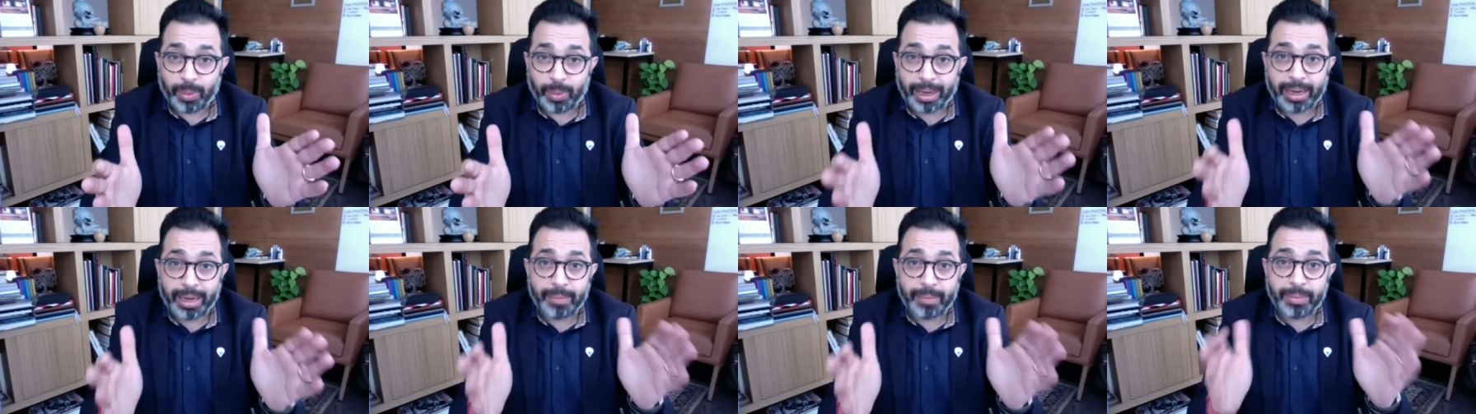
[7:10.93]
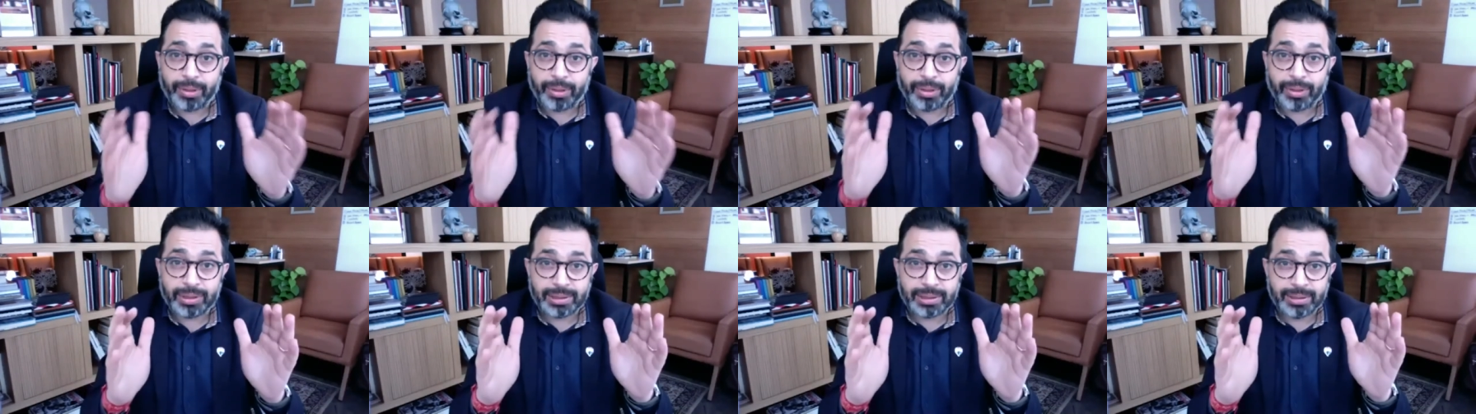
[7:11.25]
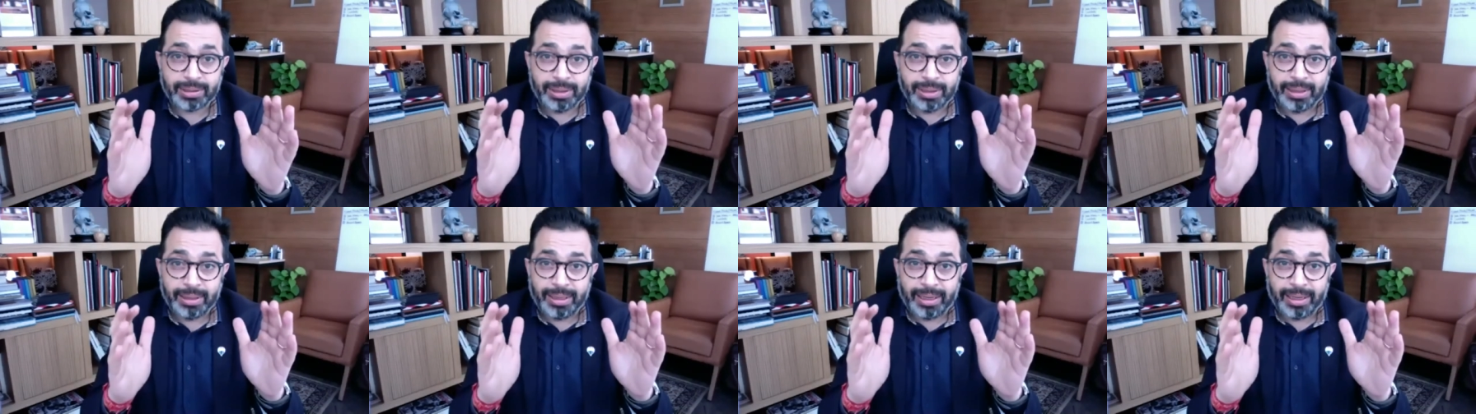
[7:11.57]
Why?
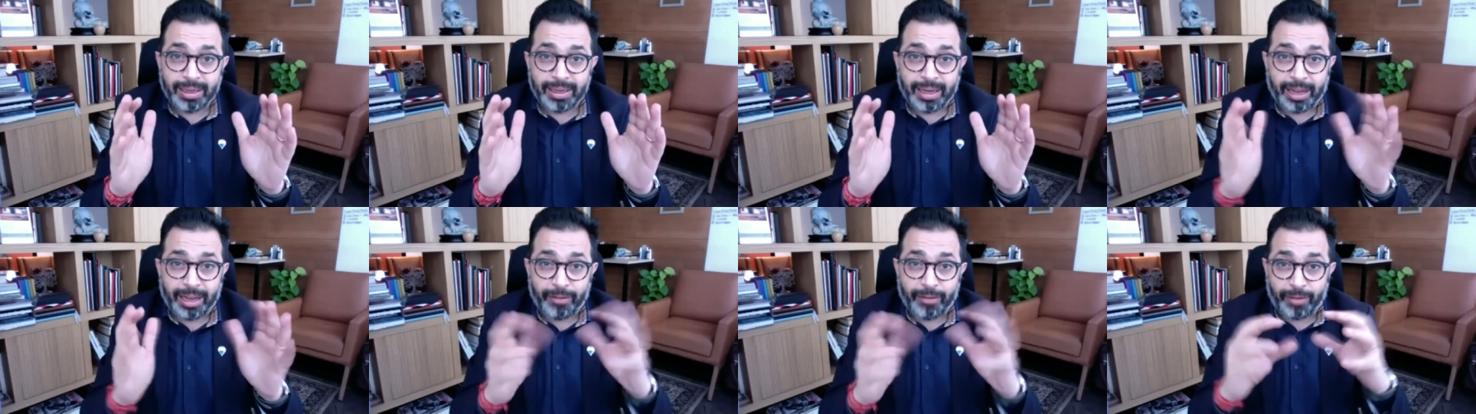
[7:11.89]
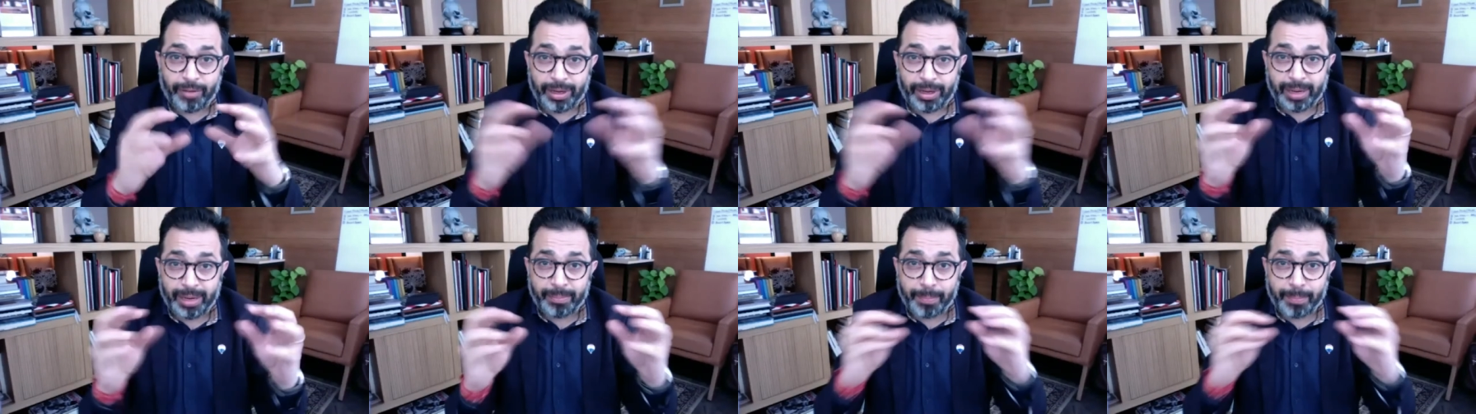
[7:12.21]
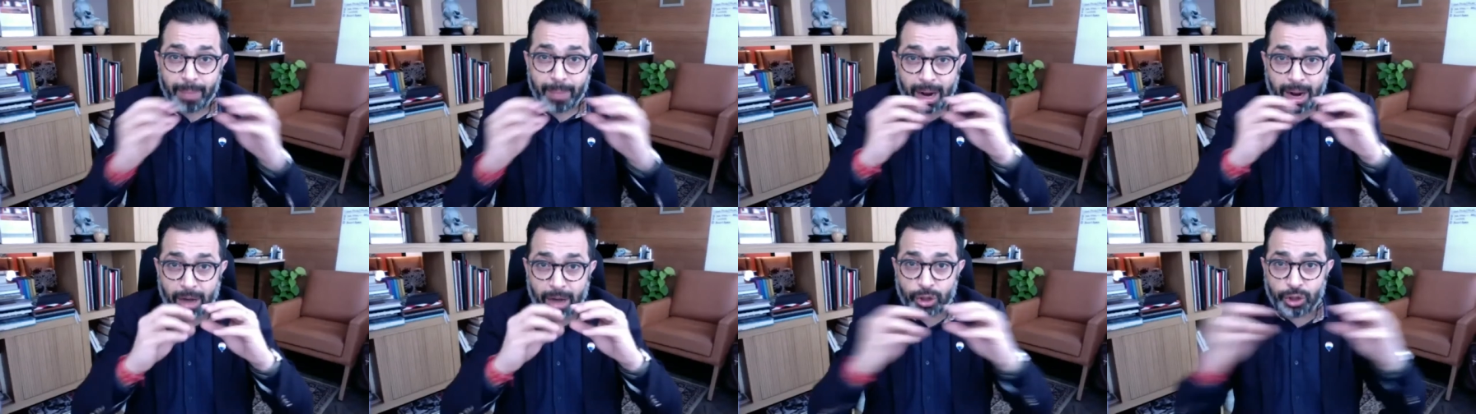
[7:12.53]
Because every
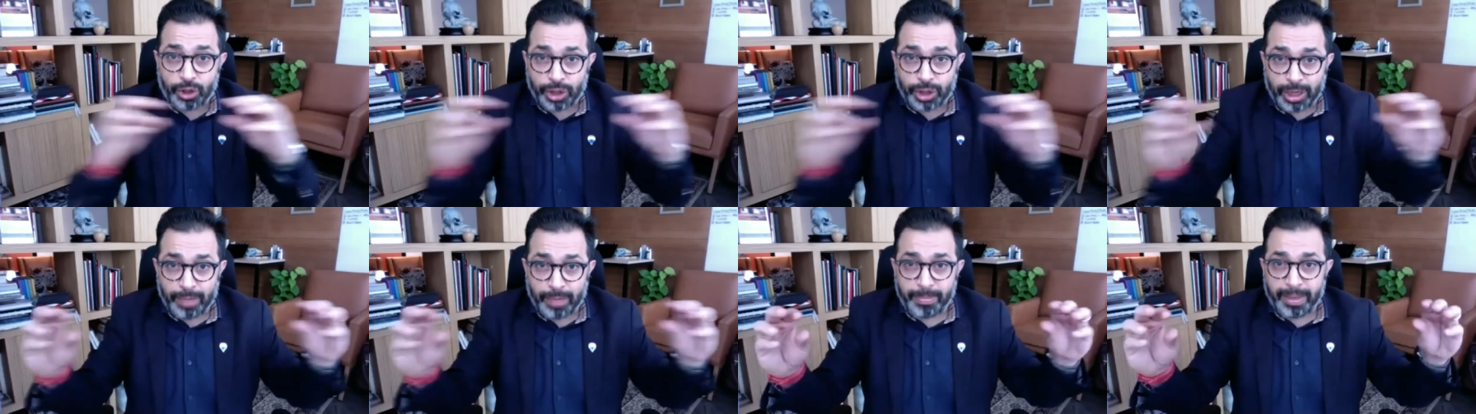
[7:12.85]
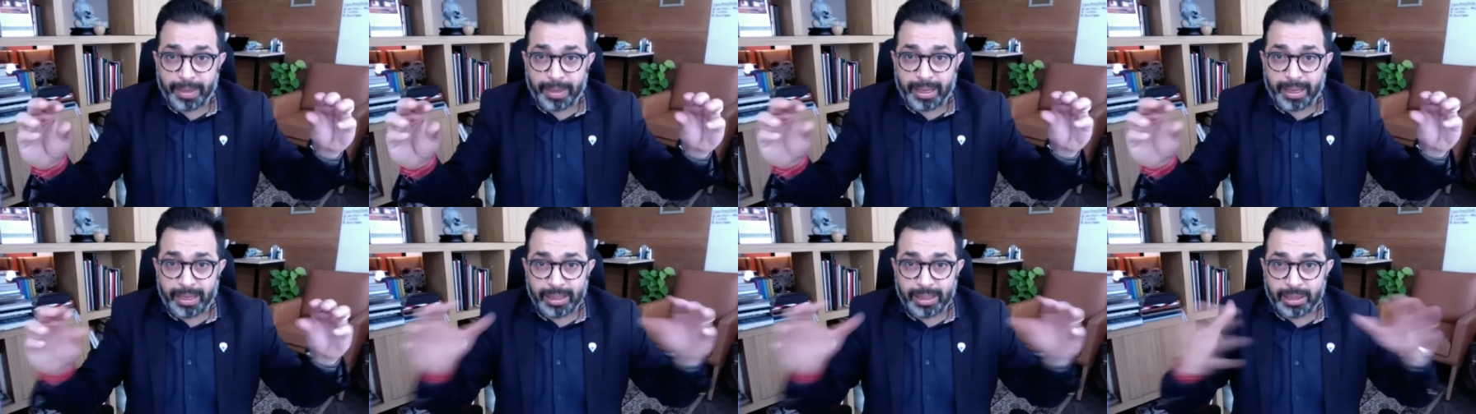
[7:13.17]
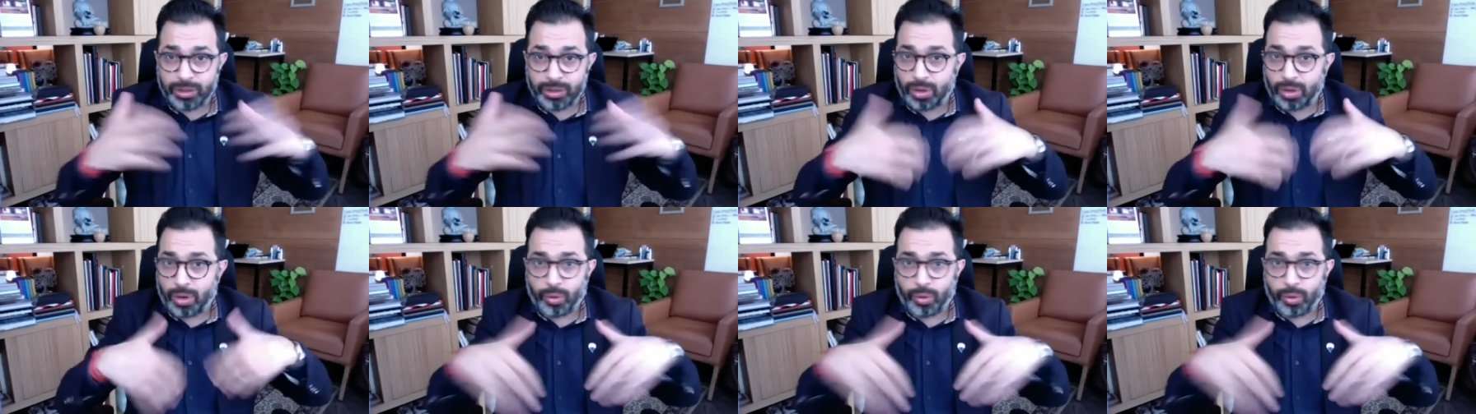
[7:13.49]
marginal player
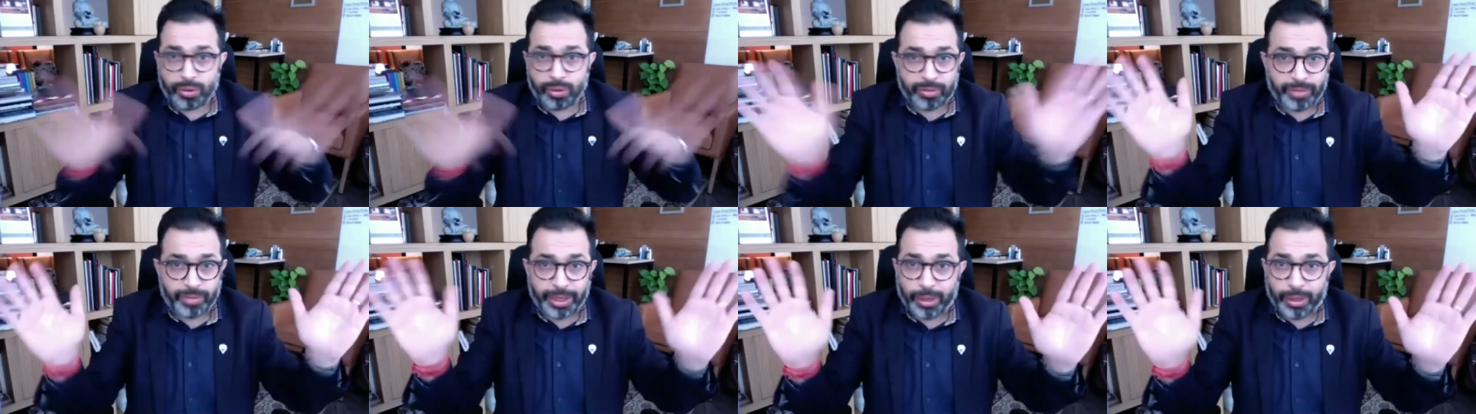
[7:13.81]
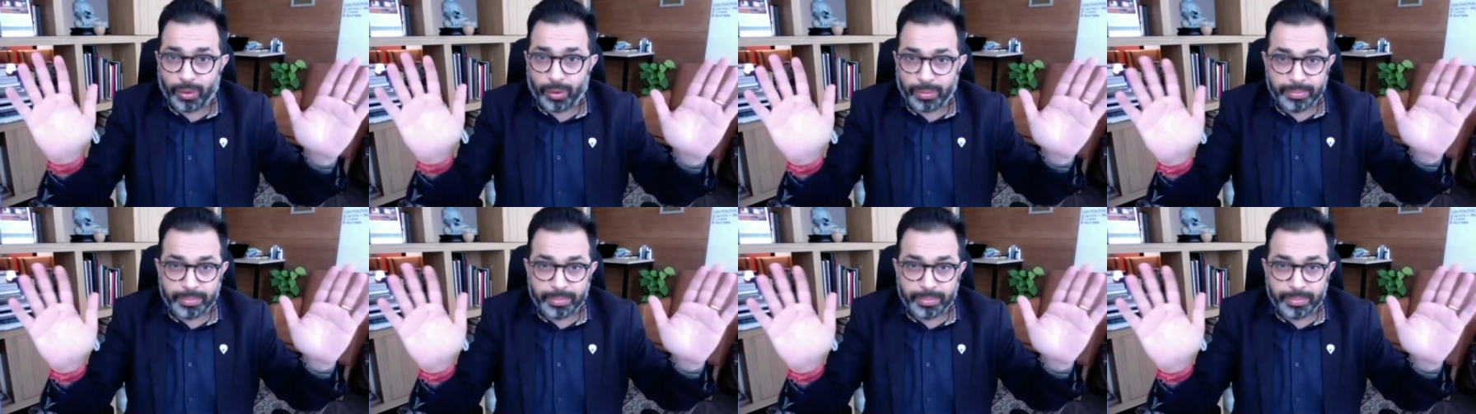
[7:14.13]
is out of the window.